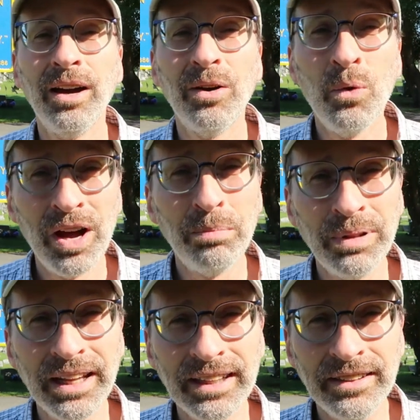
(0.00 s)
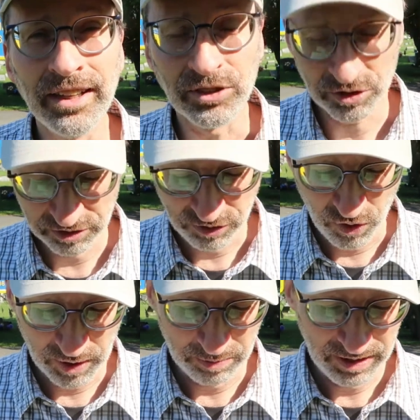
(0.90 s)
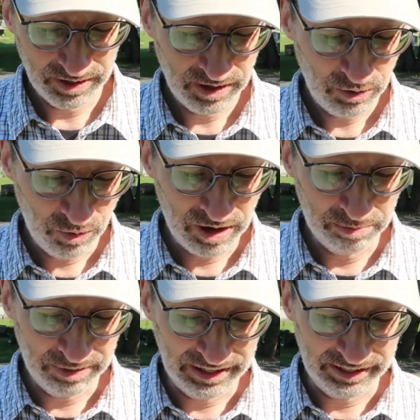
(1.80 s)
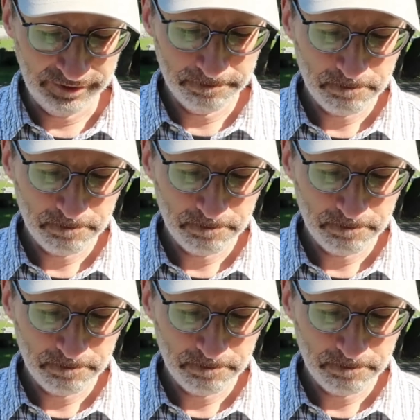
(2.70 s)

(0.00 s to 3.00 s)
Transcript: Well played, Dutch Reformed. Well played.